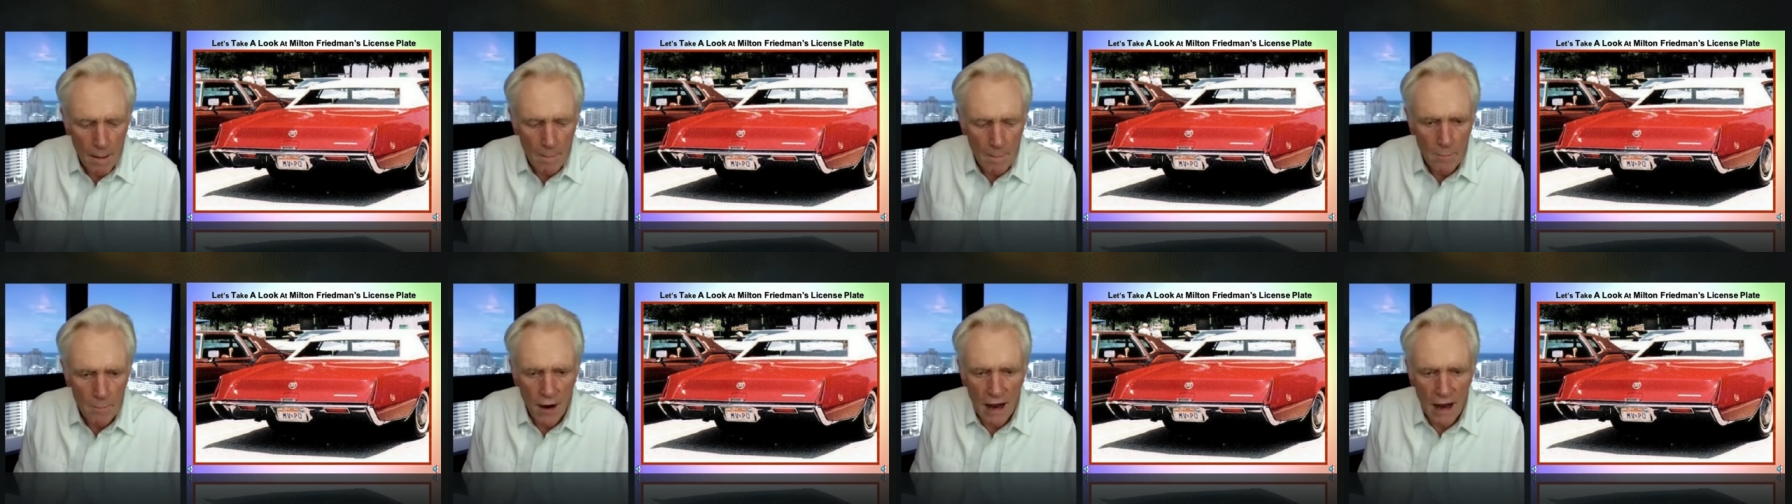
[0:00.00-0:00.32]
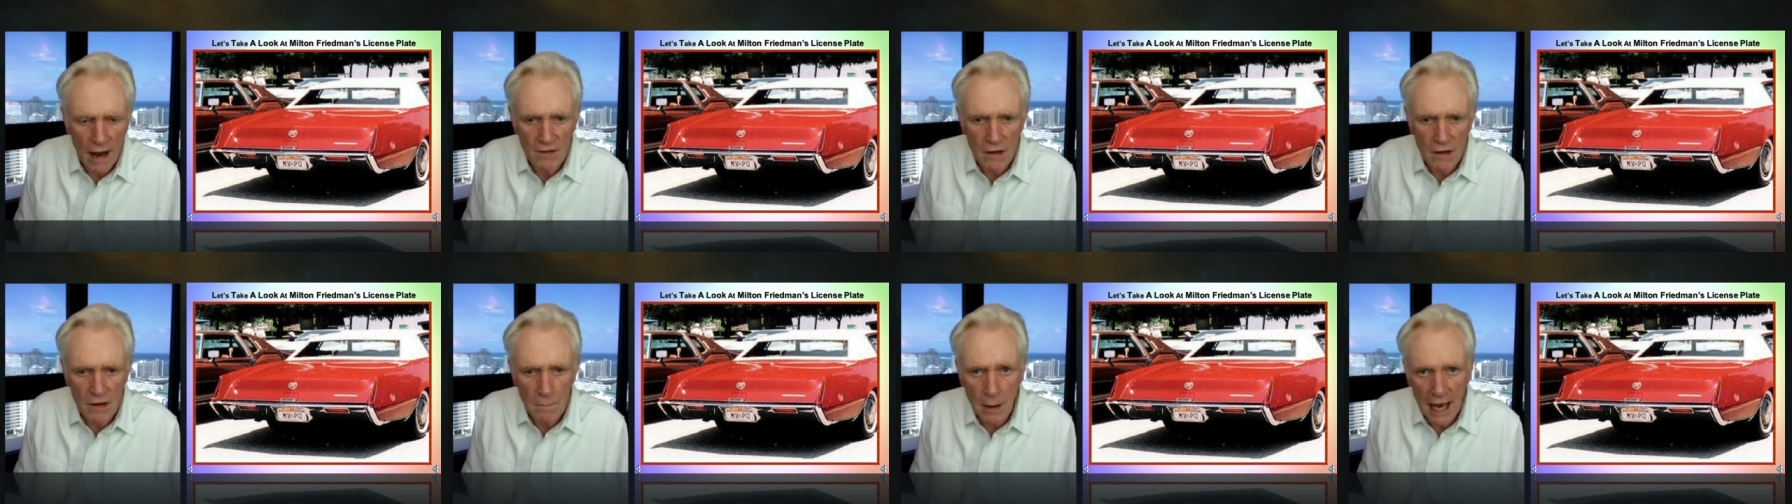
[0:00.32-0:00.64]

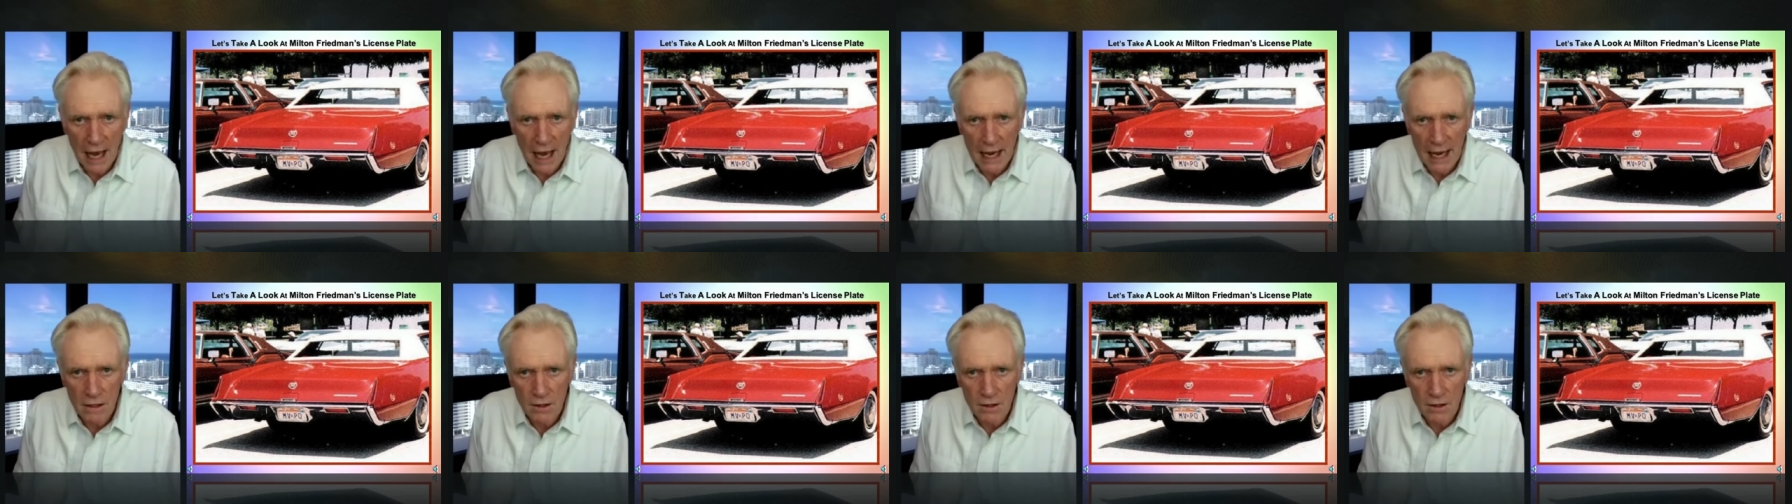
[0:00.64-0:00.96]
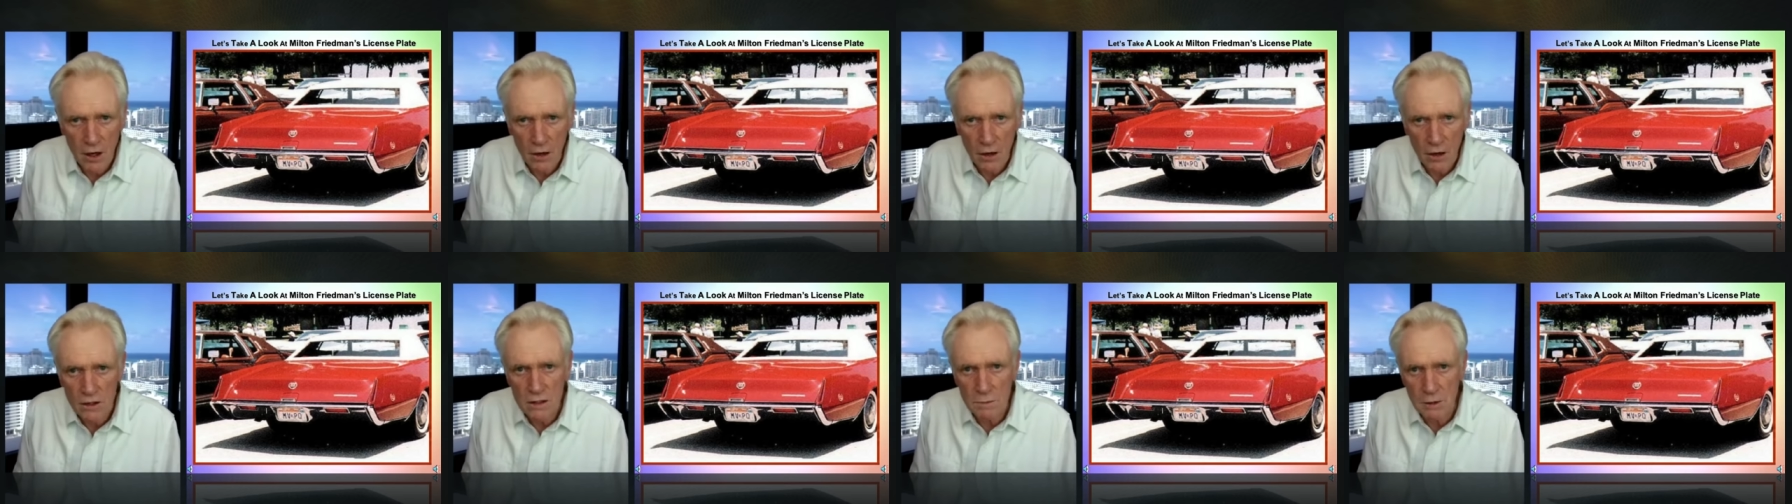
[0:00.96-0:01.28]
private bank
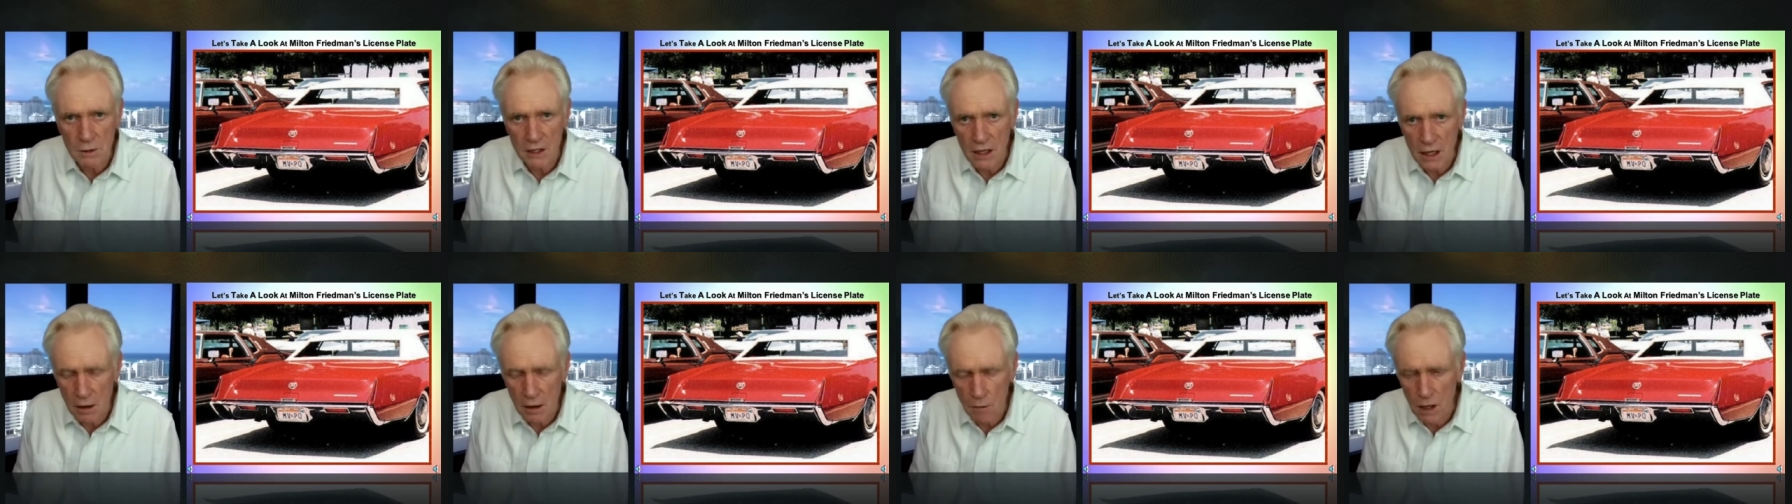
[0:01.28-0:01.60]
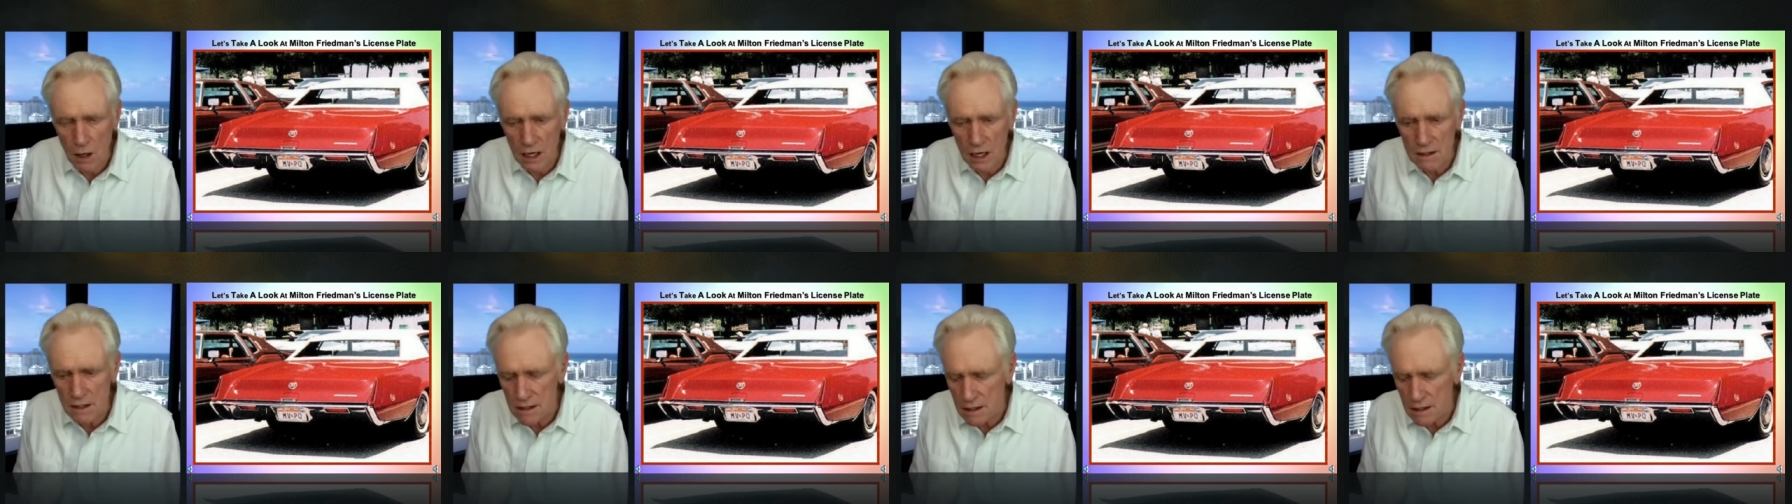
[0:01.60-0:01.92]
notes, but there
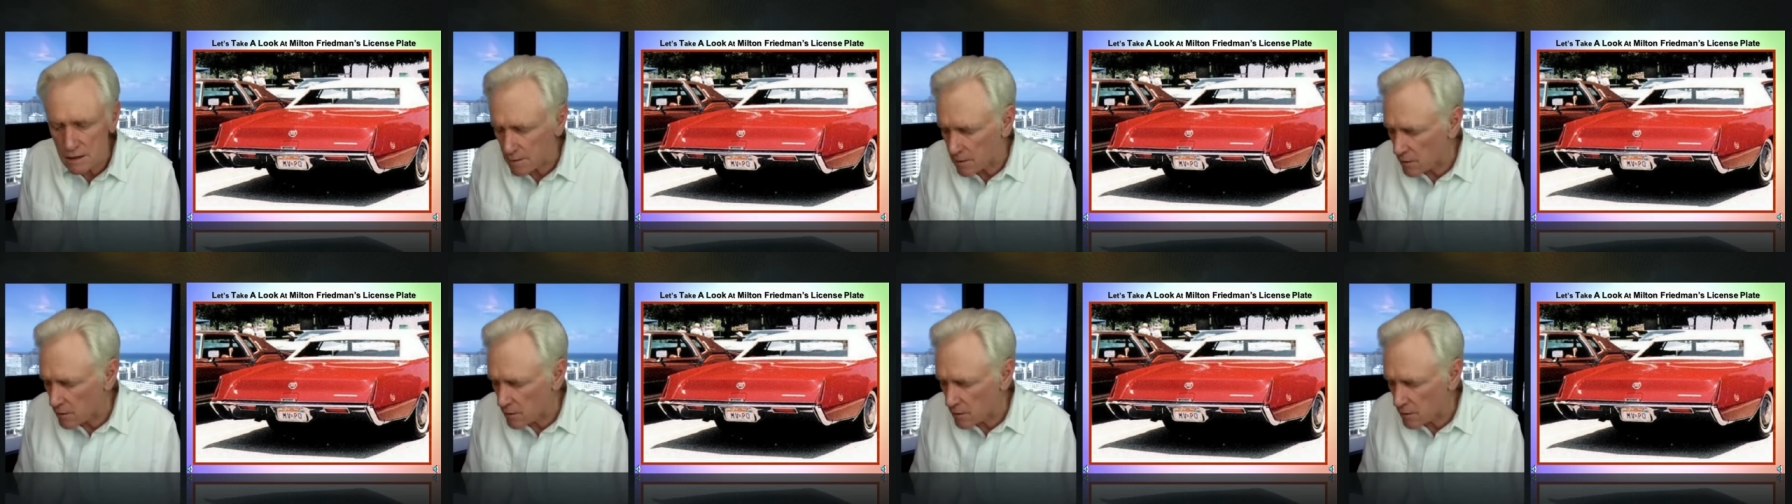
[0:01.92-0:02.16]
wasn't.